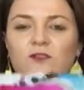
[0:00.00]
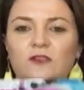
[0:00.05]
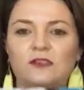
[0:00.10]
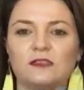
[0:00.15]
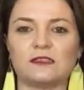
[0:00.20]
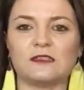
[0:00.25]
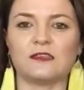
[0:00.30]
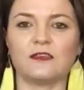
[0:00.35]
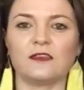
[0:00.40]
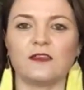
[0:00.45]
You
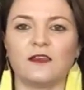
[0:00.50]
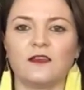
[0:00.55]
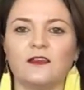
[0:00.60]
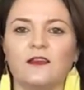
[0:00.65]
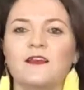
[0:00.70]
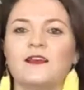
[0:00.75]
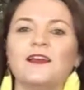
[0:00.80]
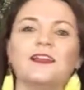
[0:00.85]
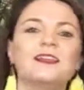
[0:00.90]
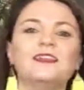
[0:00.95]
can see that
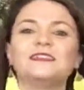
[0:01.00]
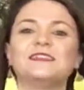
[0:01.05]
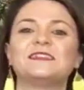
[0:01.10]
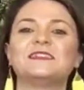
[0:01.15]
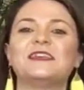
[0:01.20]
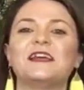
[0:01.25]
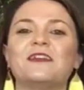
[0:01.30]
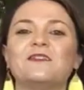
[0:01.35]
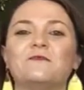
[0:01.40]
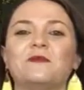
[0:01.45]
I need to
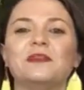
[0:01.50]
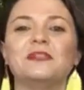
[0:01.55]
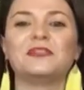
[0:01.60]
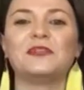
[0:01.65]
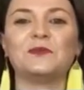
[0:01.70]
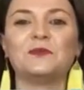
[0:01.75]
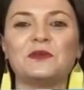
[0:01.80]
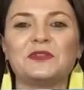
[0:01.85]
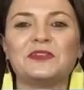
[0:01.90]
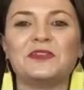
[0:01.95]
stand on my
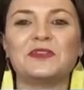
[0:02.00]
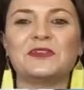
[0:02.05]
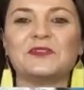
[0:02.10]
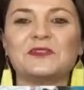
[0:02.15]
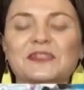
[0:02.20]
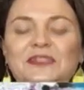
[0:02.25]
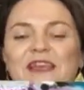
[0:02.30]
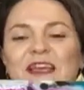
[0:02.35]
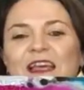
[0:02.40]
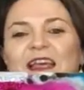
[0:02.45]
tippy
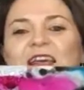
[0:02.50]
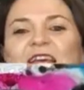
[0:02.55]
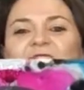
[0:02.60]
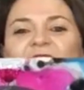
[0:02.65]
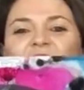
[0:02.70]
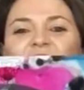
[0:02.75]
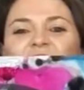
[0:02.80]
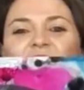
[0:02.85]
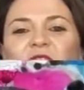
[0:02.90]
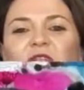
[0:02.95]
toes
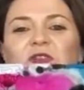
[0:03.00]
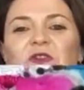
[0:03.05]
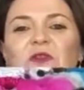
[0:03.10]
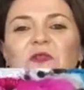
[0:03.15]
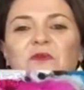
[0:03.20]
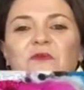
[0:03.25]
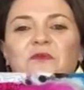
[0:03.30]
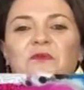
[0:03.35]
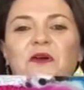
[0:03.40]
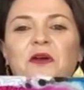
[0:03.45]
to show
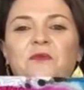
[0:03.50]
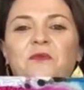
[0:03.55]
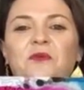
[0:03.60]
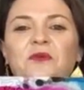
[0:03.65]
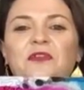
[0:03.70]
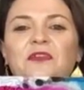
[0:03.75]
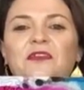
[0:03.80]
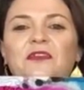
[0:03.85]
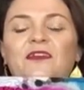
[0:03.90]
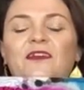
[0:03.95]
them
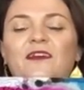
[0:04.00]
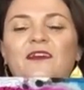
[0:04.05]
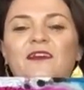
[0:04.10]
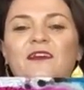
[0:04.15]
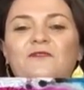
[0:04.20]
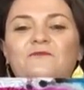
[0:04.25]
properly.